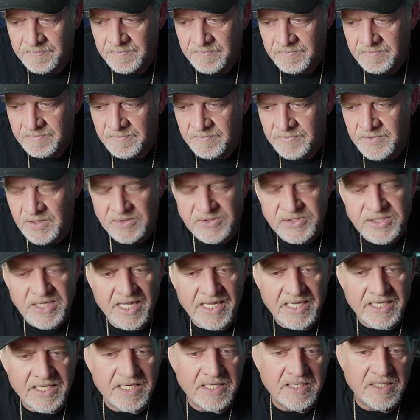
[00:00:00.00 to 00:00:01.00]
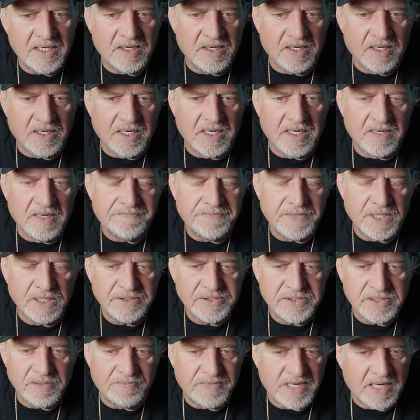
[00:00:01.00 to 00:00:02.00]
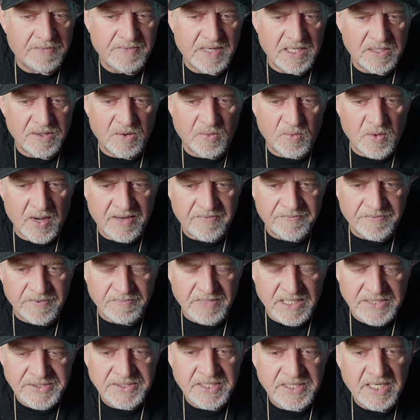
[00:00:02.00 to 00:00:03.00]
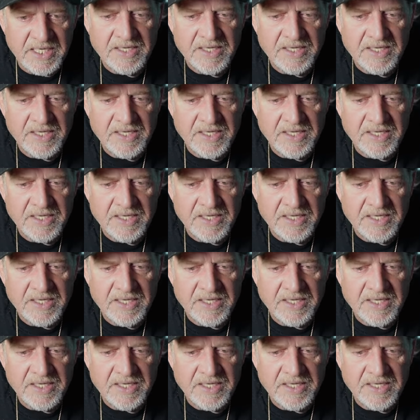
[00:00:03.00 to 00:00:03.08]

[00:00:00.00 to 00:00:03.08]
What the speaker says: They're taking our First Amendment away from us.